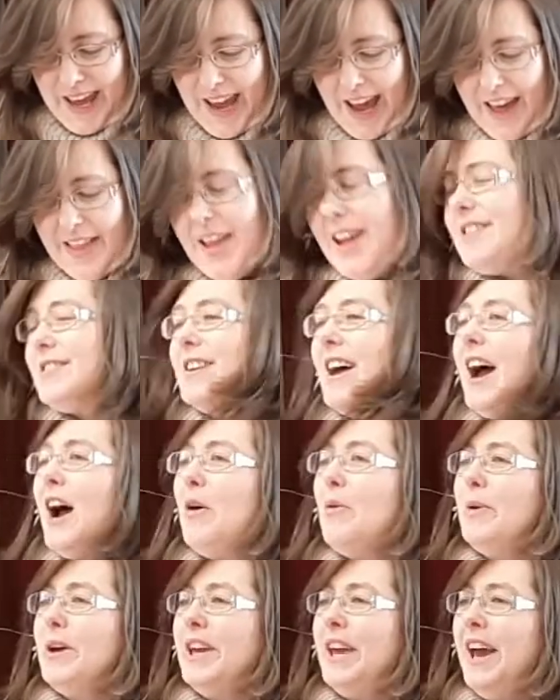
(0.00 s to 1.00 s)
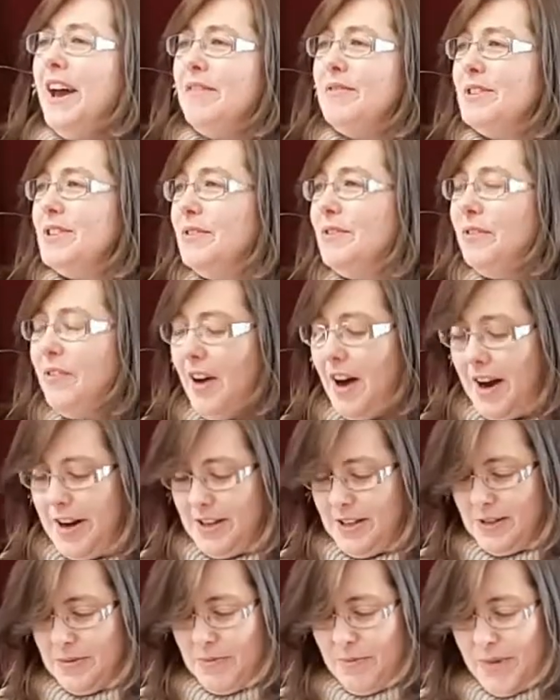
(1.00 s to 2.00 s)
And that's how we have
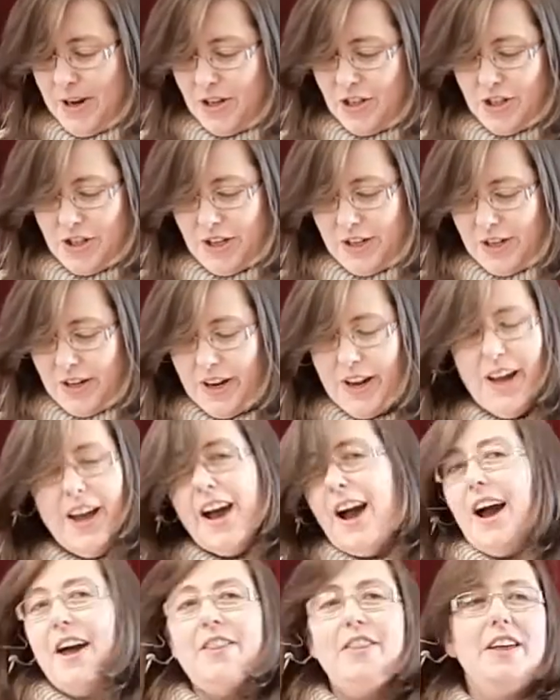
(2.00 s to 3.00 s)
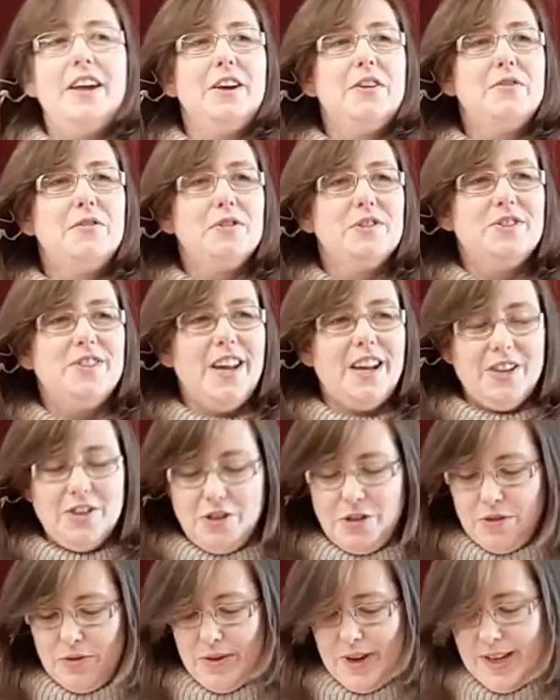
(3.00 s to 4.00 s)
defined mission, I think, for
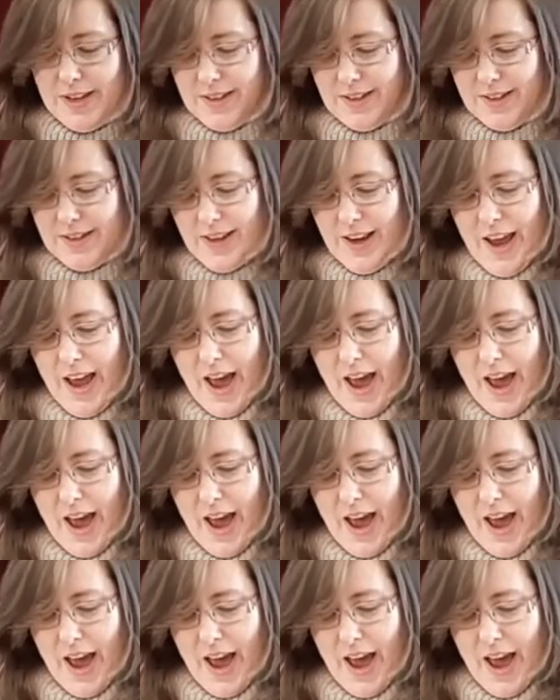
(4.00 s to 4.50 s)
centuries,